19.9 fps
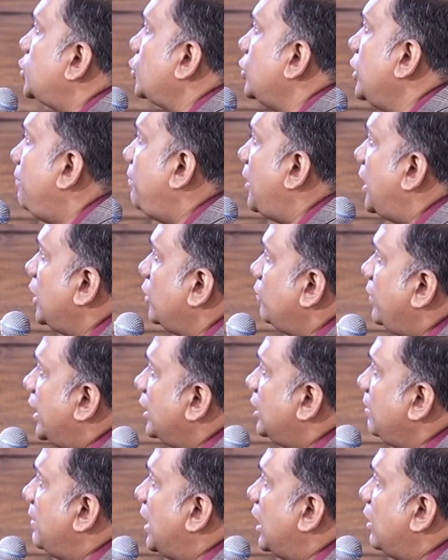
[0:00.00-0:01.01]
she departed, went
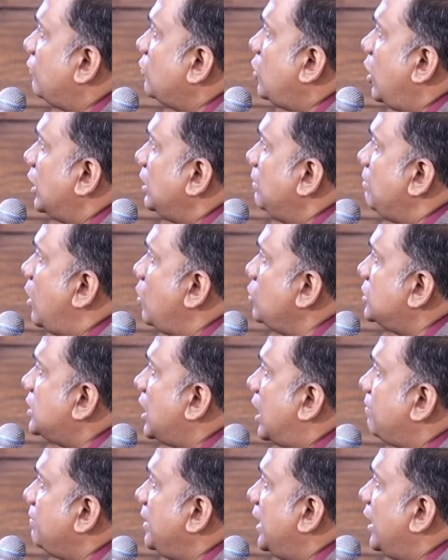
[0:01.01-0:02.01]
to the man of God at the Mount
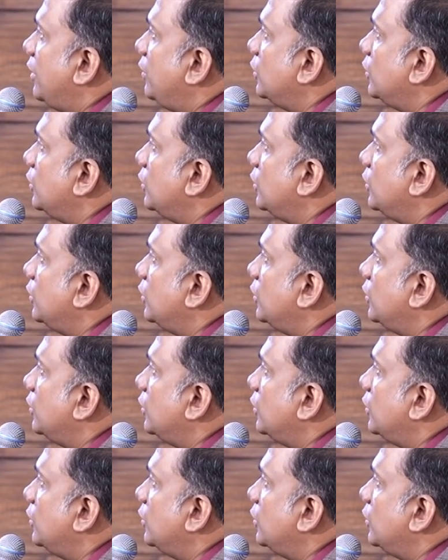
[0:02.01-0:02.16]
Carmel.